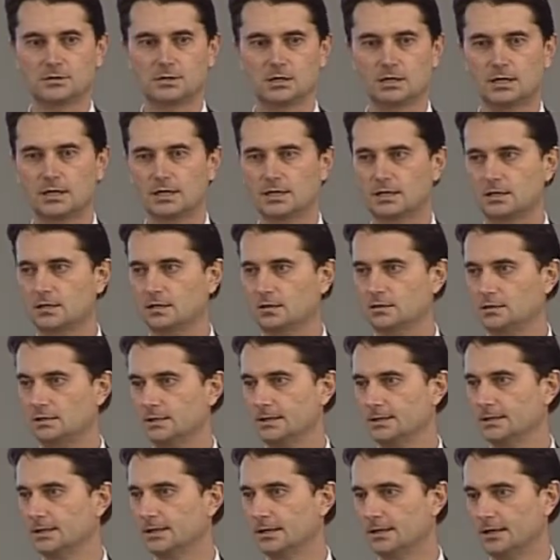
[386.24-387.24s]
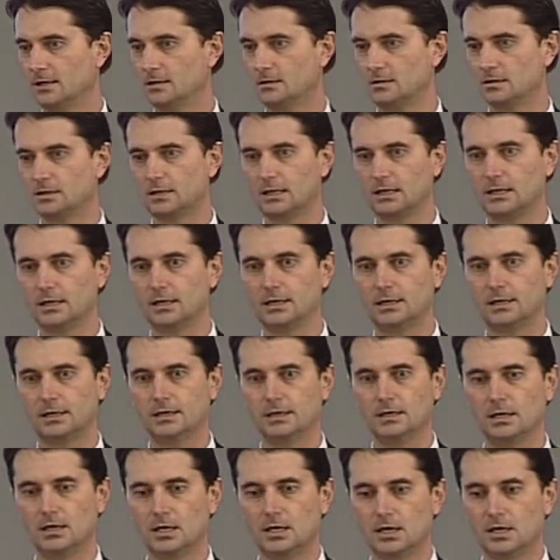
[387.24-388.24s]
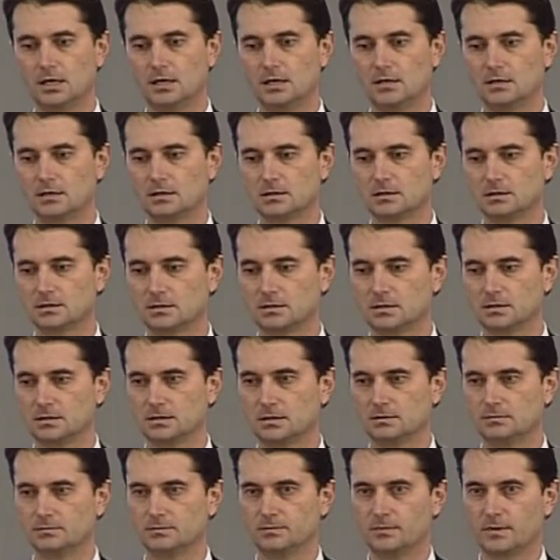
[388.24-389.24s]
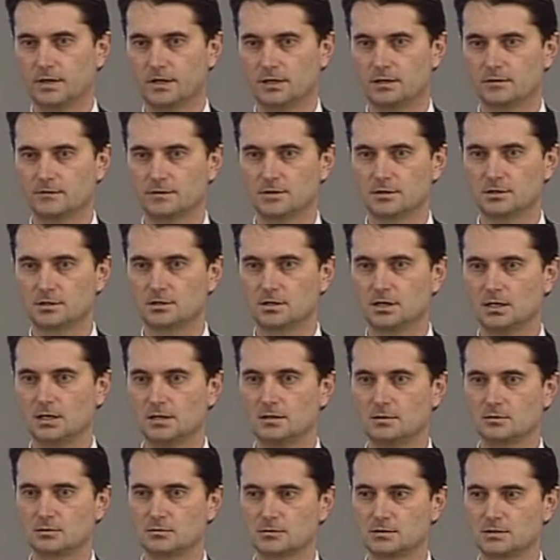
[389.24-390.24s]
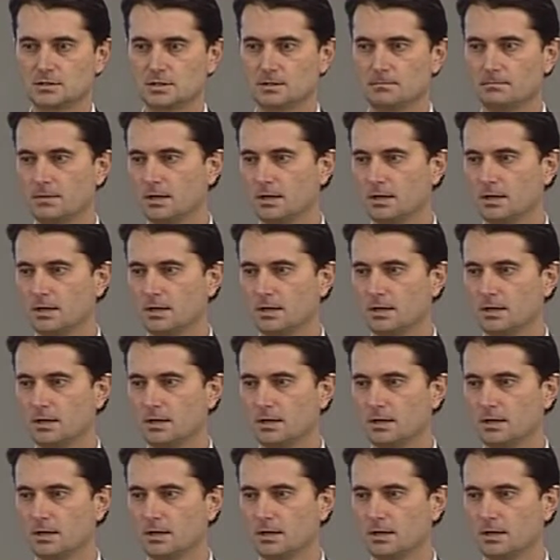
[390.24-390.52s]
just as important as the oil policy and other issues.